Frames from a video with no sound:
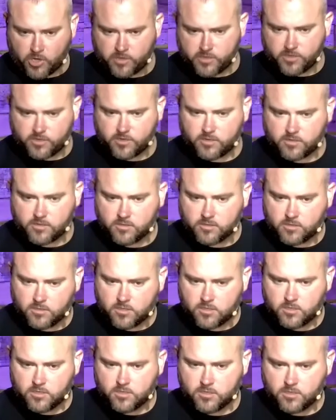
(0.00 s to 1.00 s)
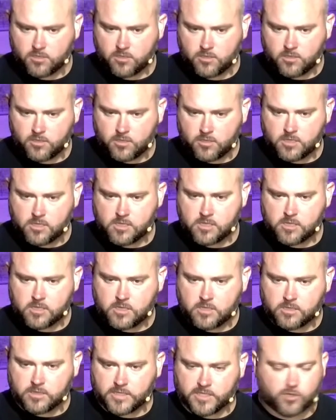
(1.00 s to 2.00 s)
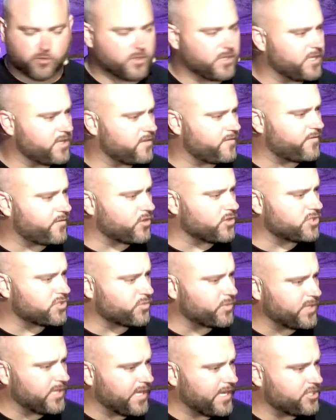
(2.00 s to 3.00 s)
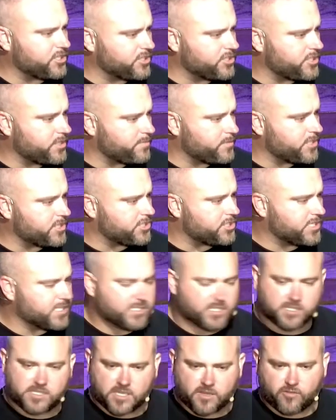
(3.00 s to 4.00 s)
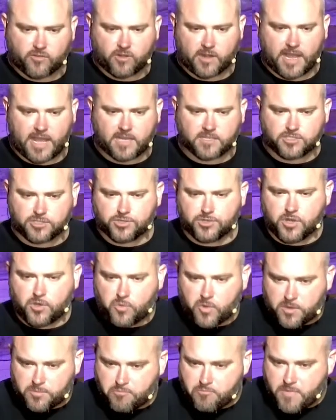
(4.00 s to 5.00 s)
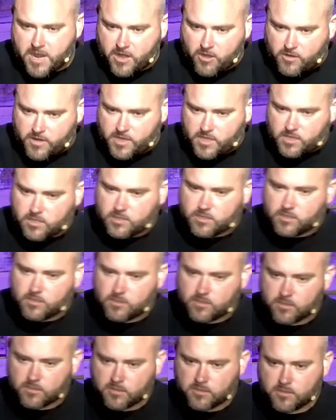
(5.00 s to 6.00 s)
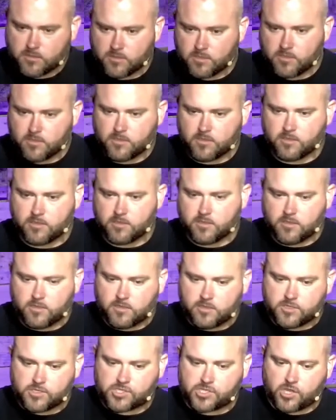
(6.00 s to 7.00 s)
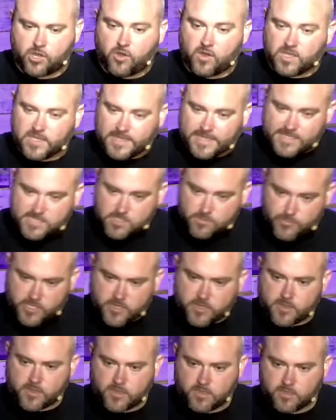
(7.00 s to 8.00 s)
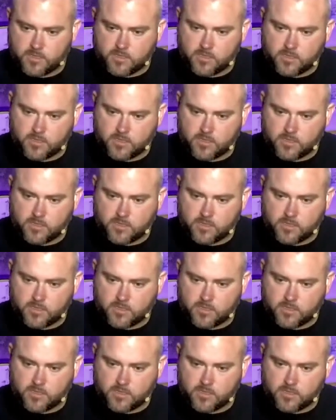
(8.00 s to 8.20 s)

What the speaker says: partner, literally the first relationship that Jesus ever had. Do you know when Mary saw Elizabeth,